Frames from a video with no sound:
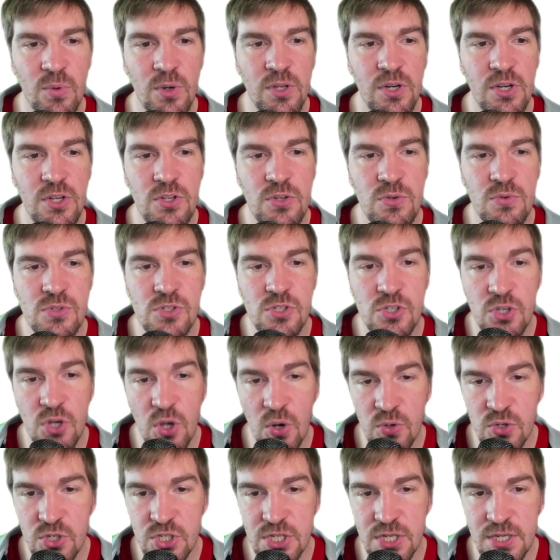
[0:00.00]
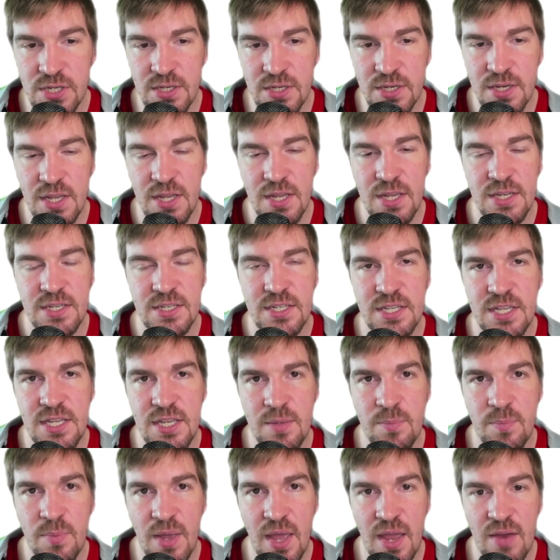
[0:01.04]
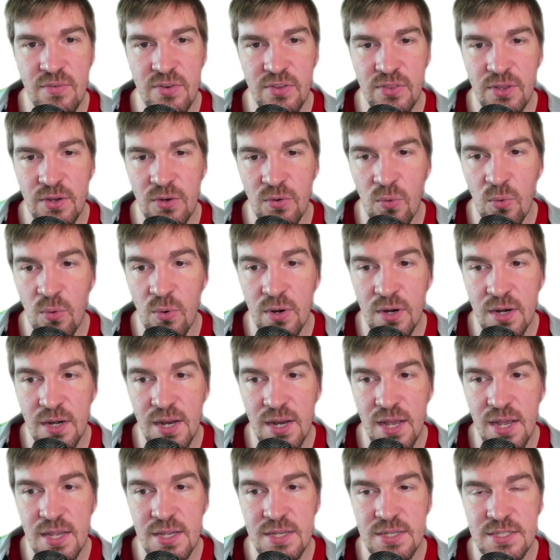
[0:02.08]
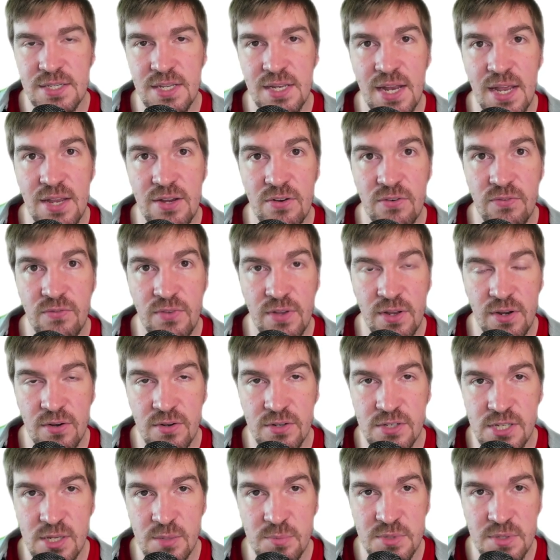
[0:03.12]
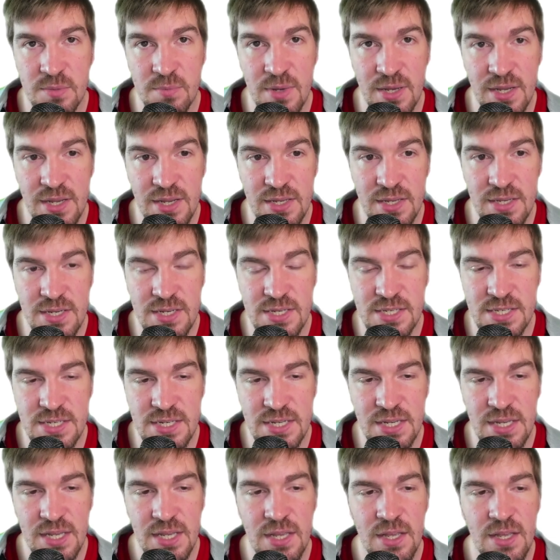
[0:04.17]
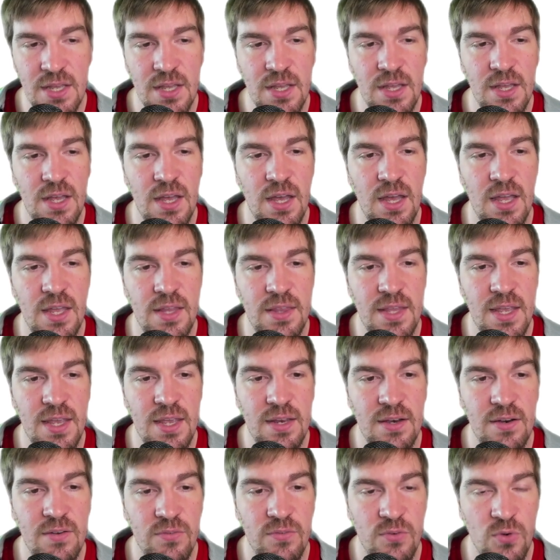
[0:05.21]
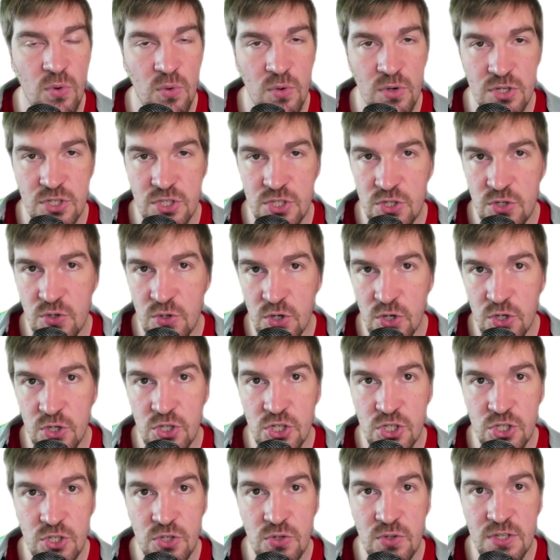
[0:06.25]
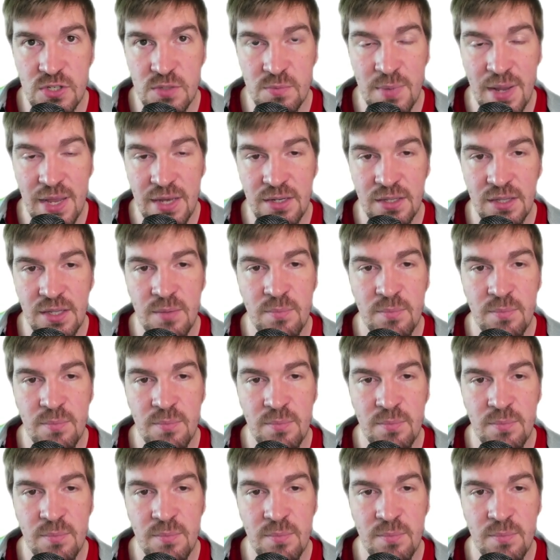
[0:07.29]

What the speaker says: And we're going to use Notion to keep everything organized and at your fingertips and make it easy. And then, of course, you could just do this